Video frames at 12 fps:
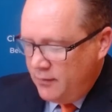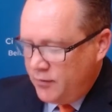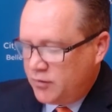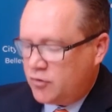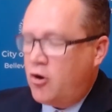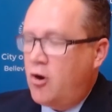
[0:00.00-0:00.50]

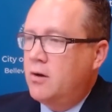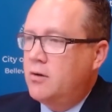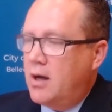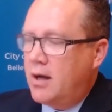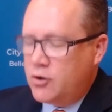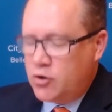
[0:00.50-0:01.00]
the
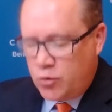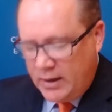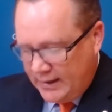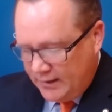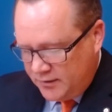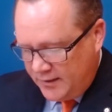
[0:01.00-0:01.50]
strong
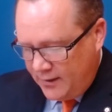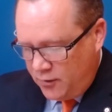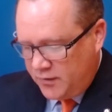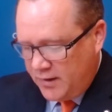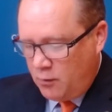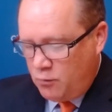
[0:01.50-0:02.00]
training
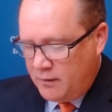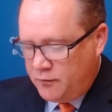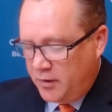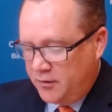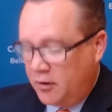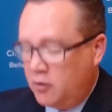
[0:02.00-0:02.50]
standards that I
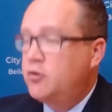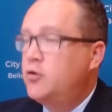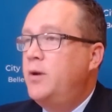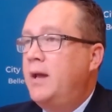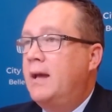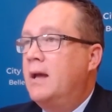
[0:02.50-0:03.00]
referenced,
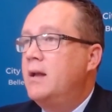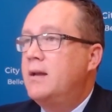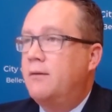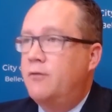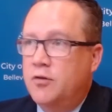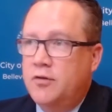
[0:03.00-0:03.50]
including
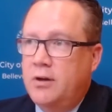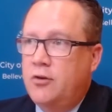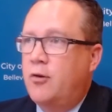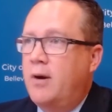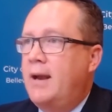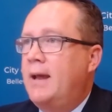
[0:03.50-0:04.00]
diversity
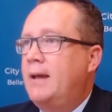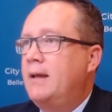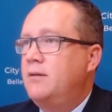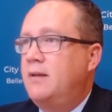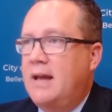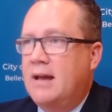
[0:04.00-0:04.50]

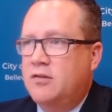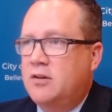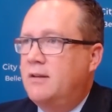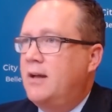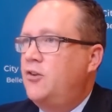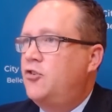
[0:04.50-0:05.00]
training,
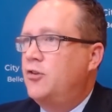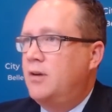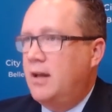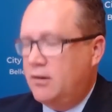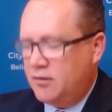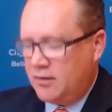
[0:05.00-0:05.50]

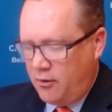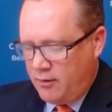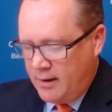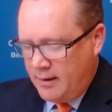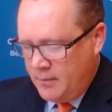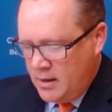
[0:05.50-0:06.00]
de-escalation,
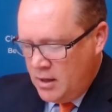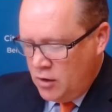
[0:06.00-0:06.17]
etc.